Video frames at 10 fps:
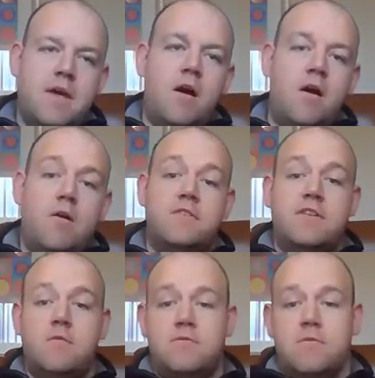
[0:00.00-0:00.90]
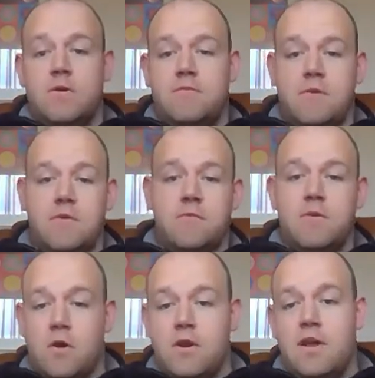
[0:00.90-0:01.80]
obviously
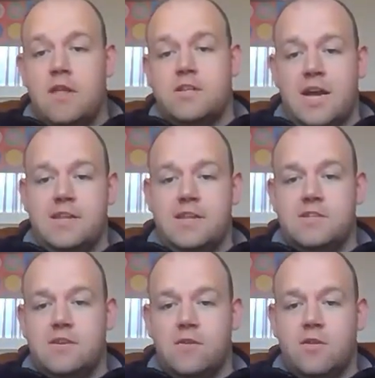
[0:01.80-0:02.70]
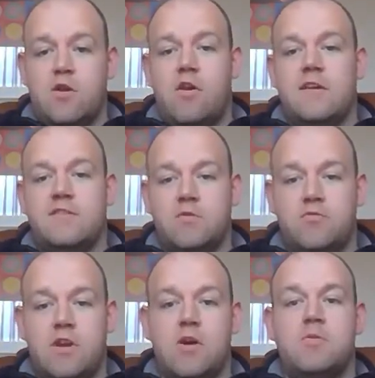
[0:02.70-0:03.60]
we've got another challenge on the horizon
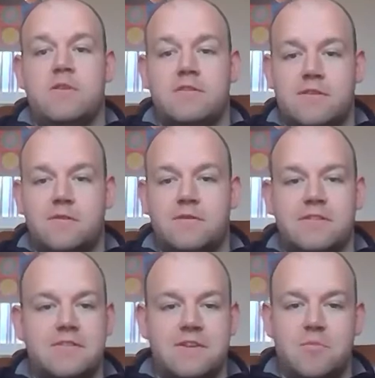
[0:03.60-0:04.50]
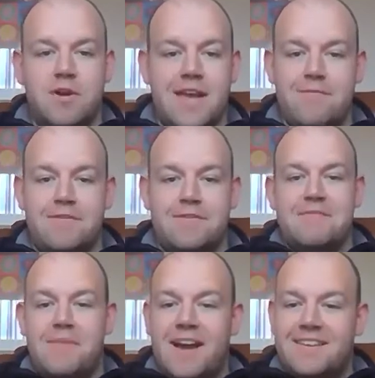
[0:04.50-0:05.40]
with reopening schools that's going to bring
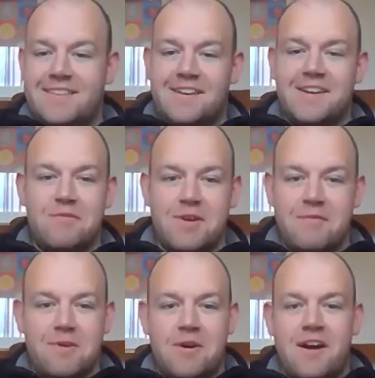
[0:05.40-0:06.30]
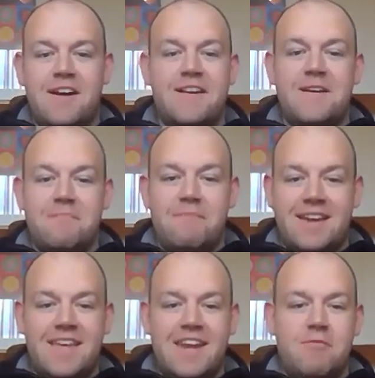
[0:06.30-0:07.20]
everything back to kind of where we were
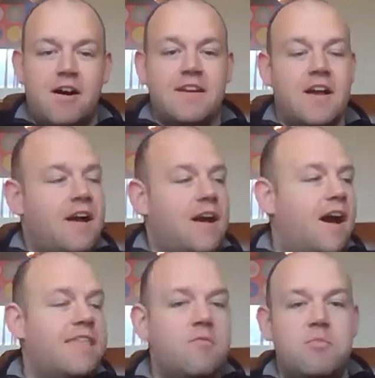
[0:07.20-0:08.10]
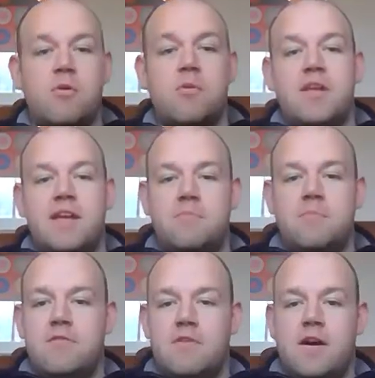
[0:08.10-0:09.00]
back at the end of March. I think we're probably in a
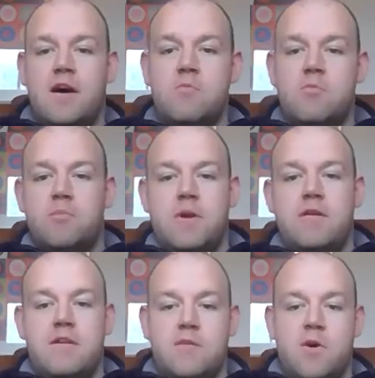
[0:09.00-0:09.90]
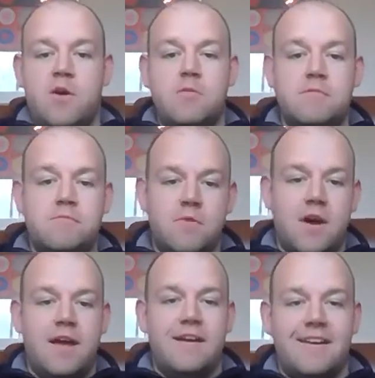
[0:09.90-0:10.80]
bit of a honeymoon period at the moment,
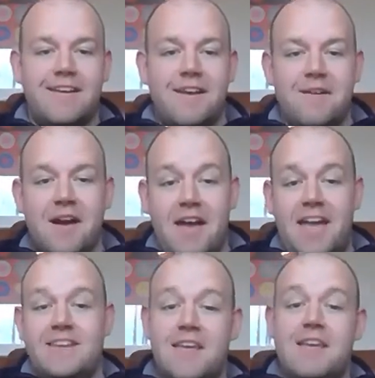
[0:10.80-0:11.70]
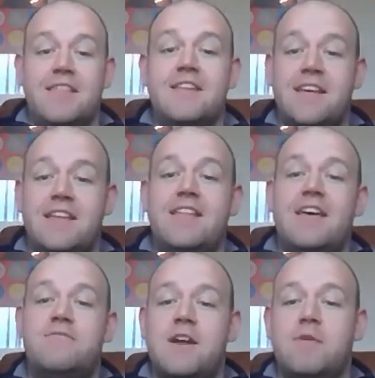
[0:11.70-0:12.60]
where and
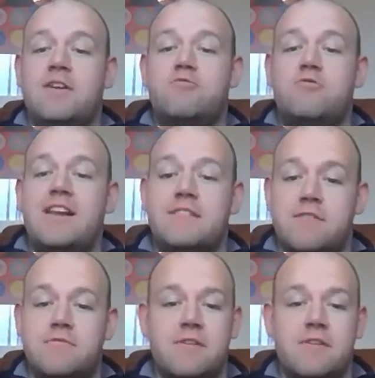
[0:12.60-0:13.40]
that's very much relative